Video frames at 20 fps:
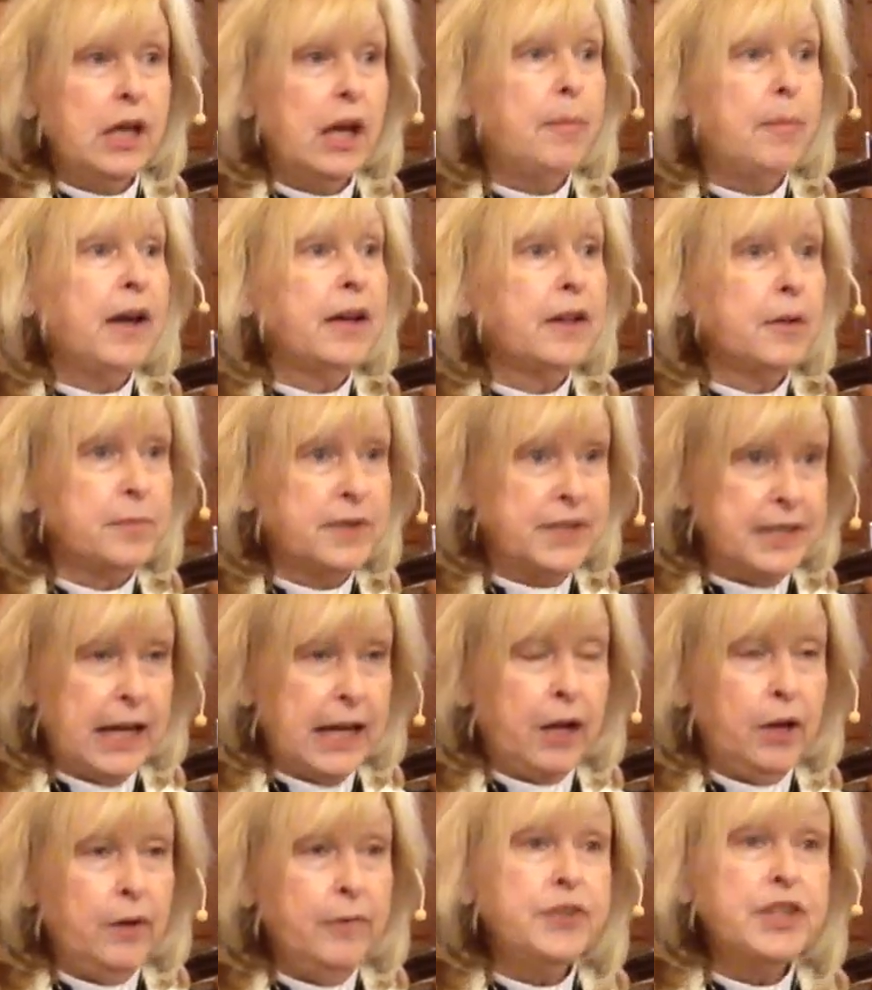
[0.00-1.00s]
among
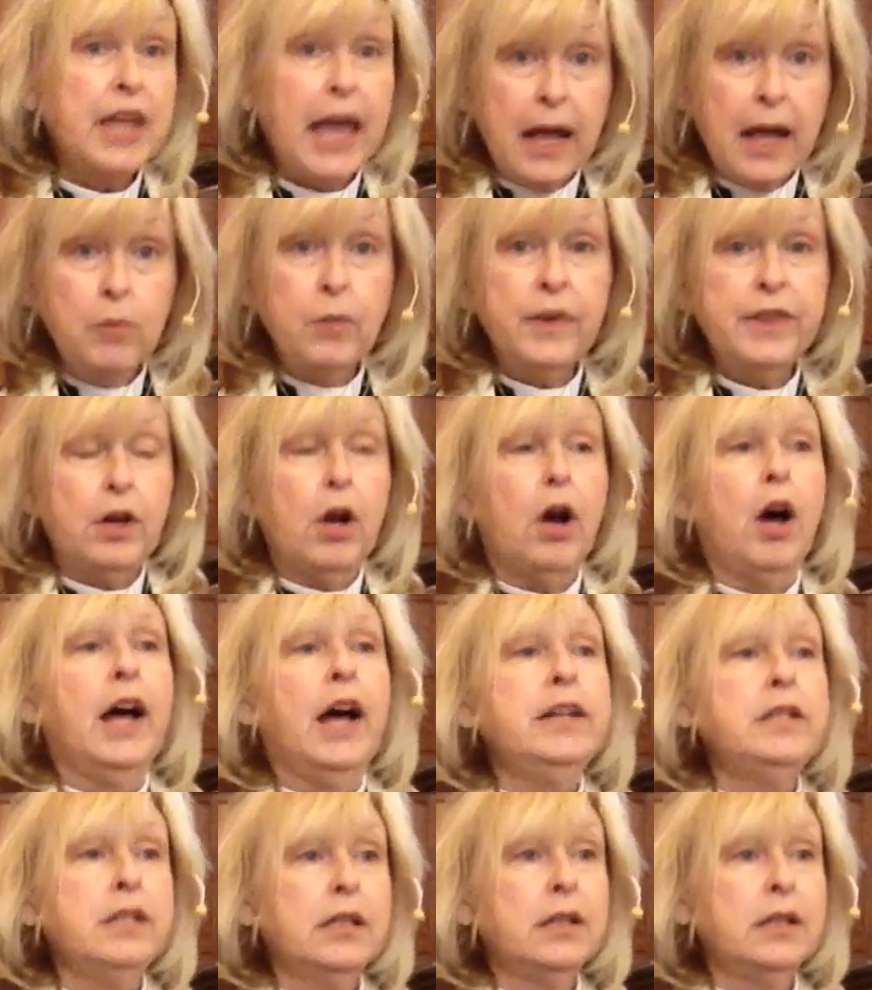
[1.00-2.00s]
themselves and with
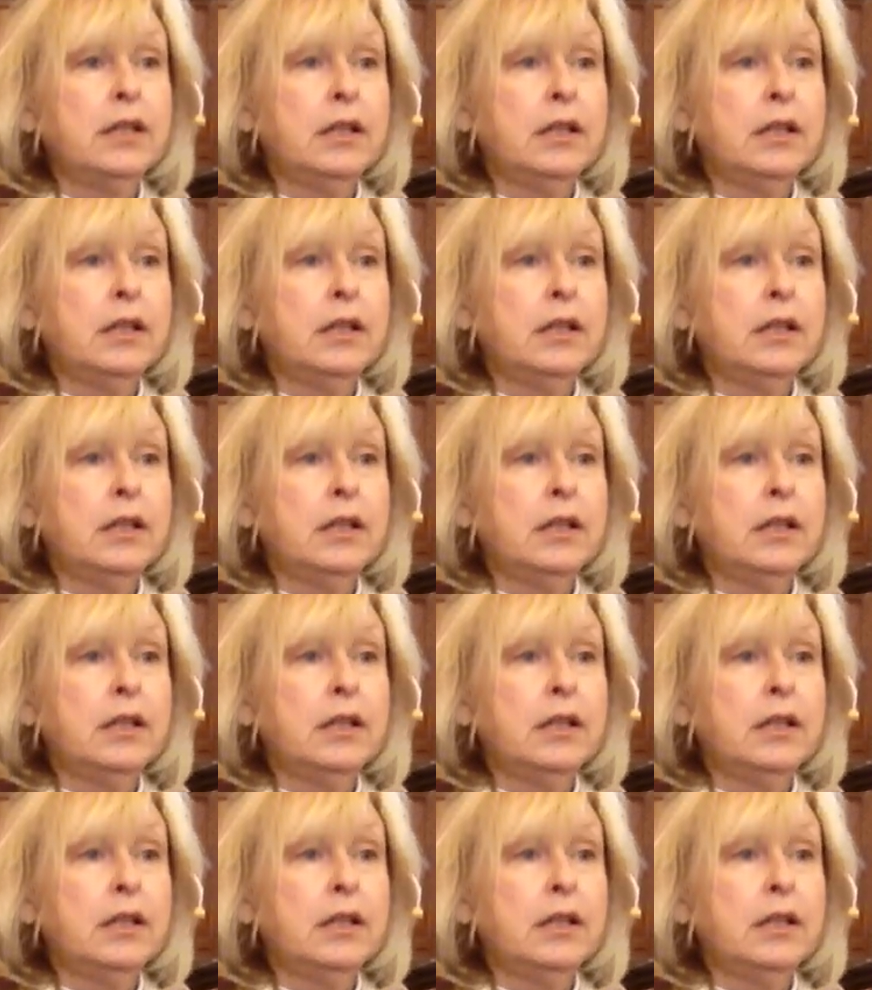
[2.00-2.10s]
God.